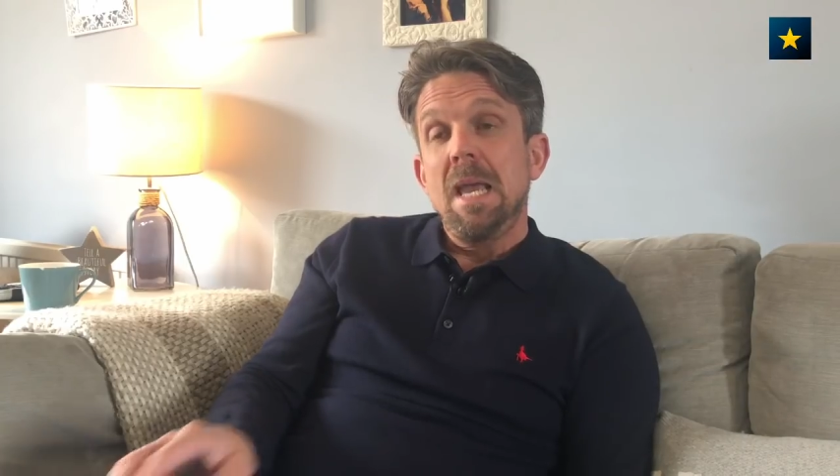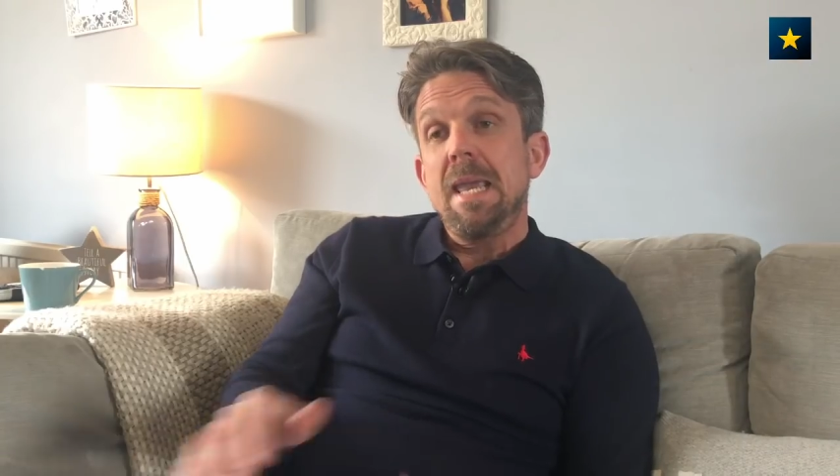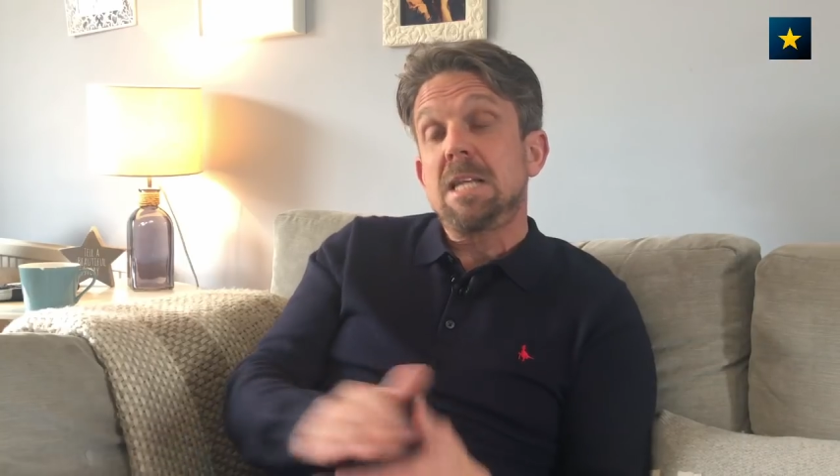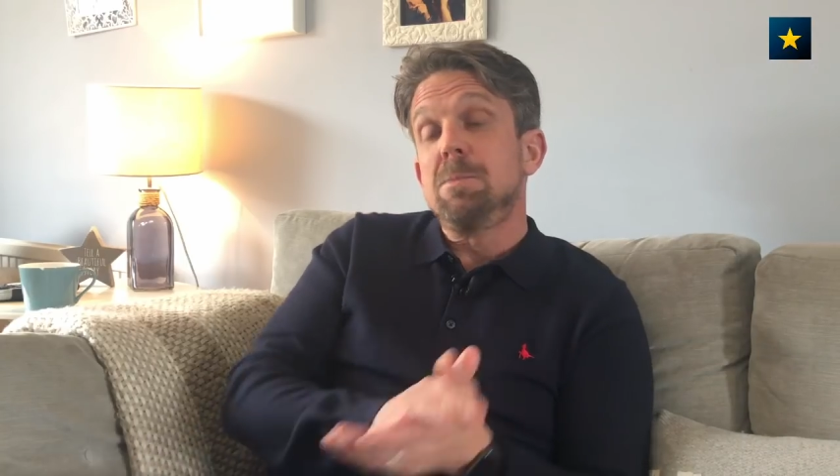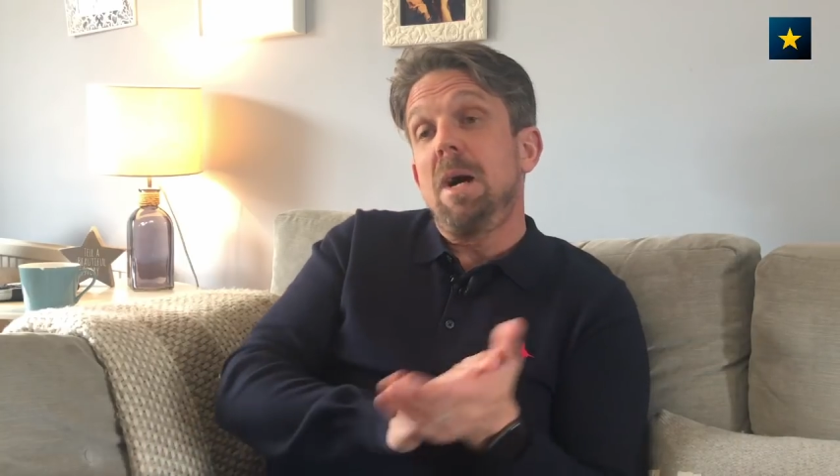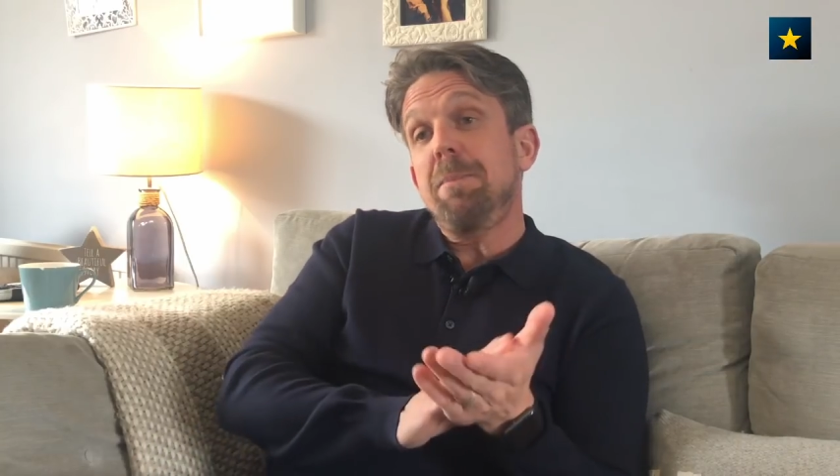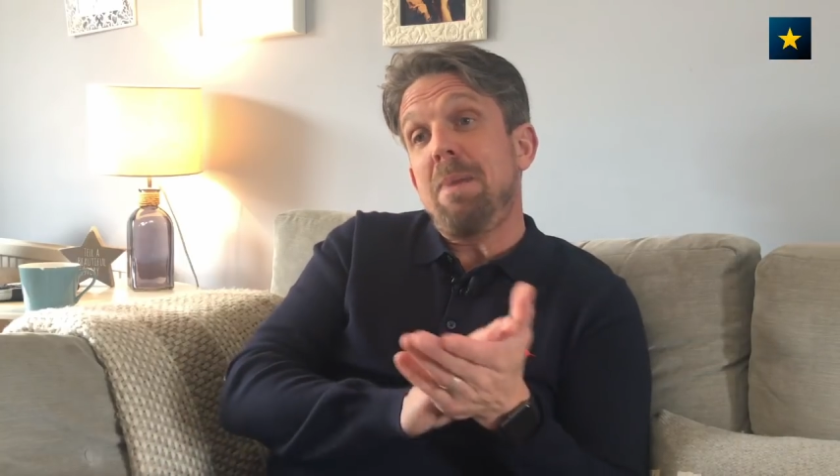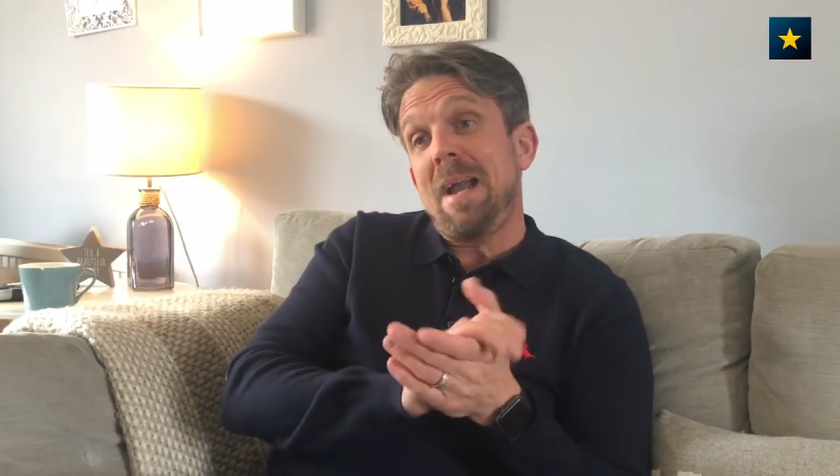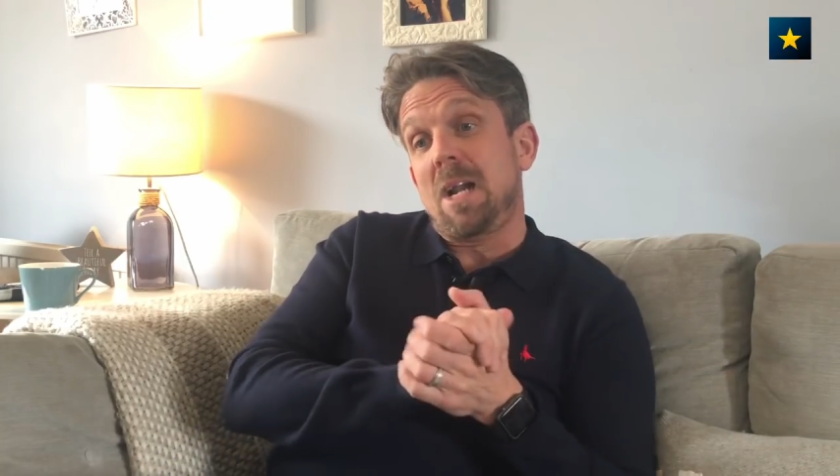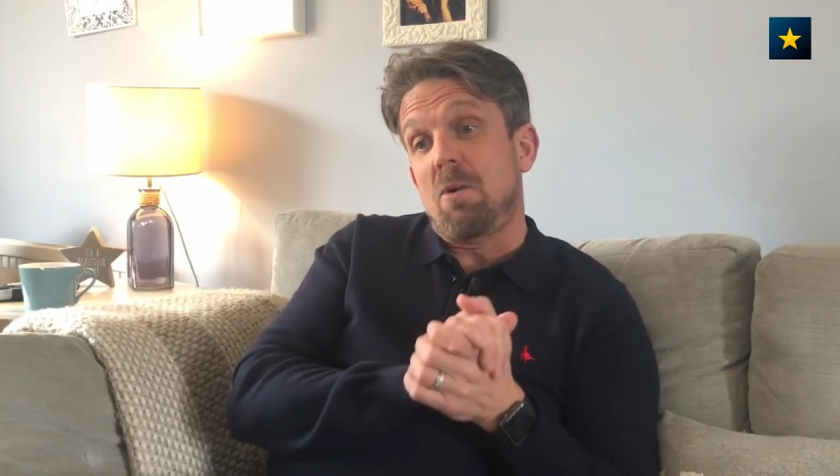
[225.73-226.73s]
Yeah, so my
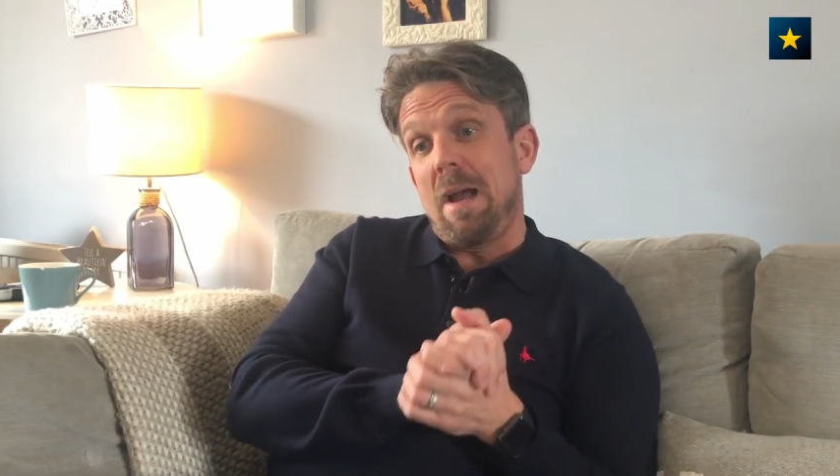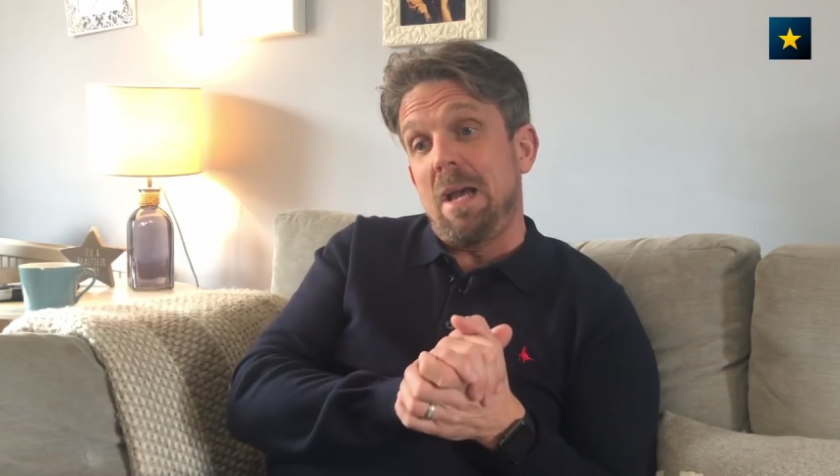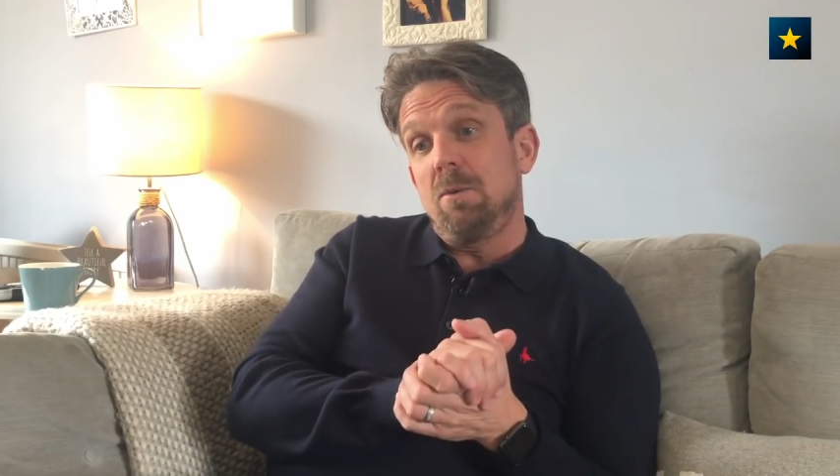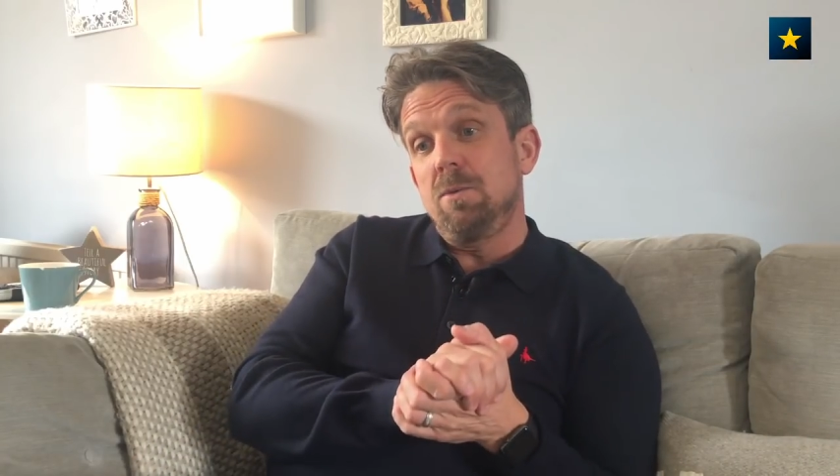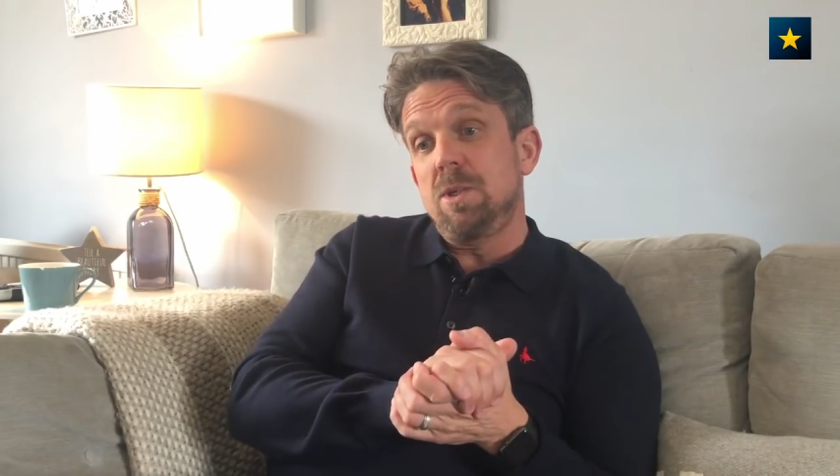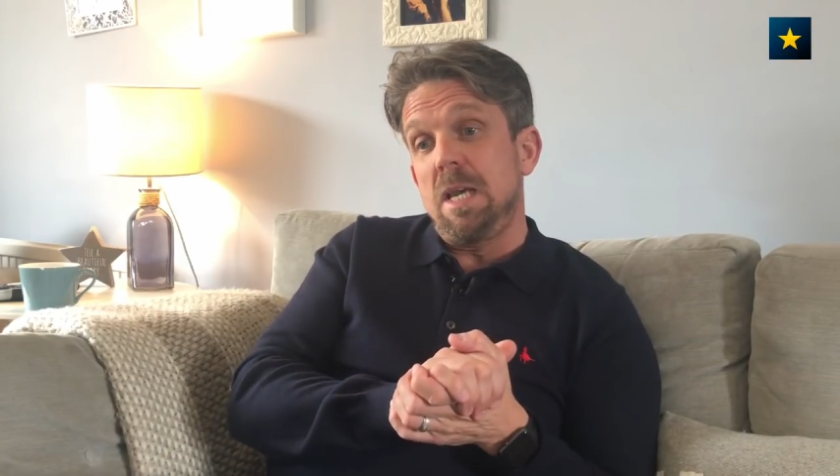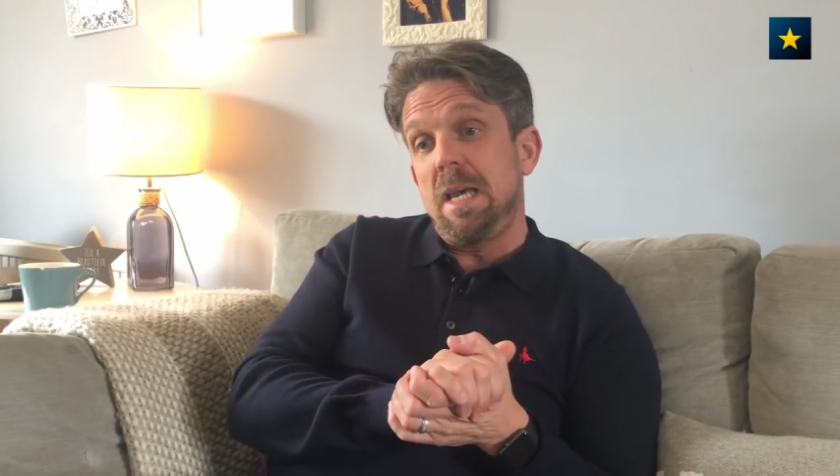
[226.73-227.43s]
background,